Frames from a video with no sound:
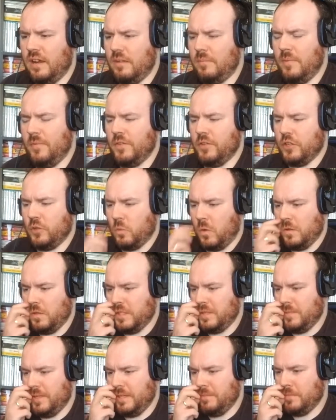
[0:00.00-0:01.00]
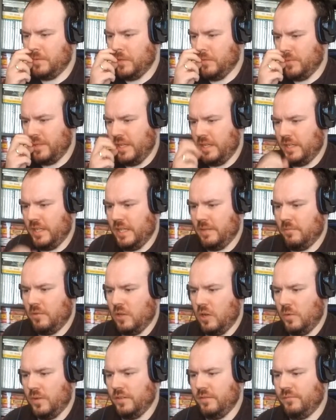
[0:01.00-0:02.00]
I thought it was just one speed boost, you had to keep
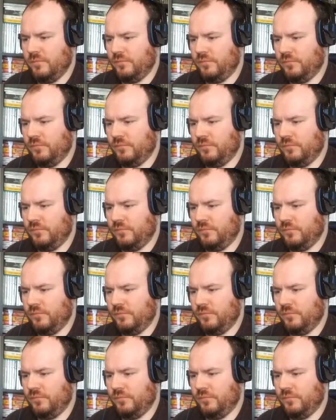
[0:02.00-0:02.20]
going.